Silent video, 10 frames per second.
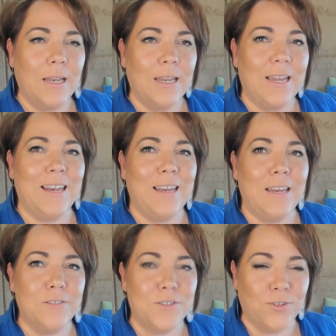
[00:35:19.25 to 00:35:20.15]
lean
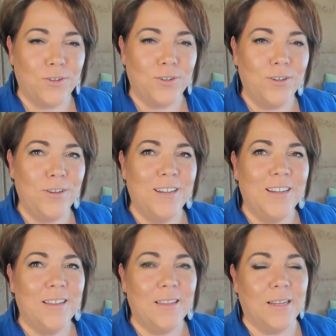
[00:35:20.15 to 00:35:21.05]
into
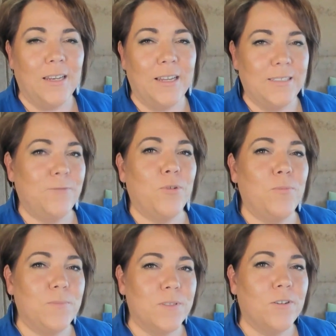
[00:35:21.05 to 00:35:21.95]
the collective
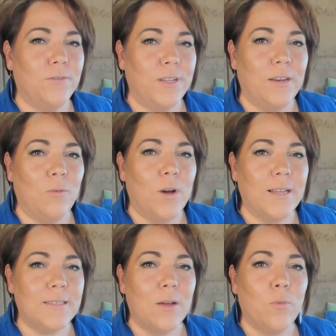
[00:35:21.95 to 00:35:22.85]
problem solving in
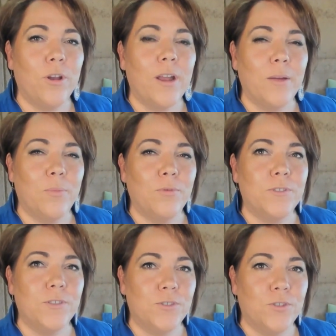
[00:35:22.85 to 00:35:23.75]
ways they weren't able
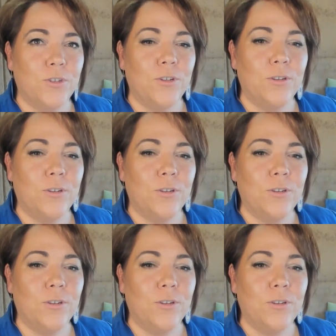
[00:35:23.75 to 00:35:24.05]
to do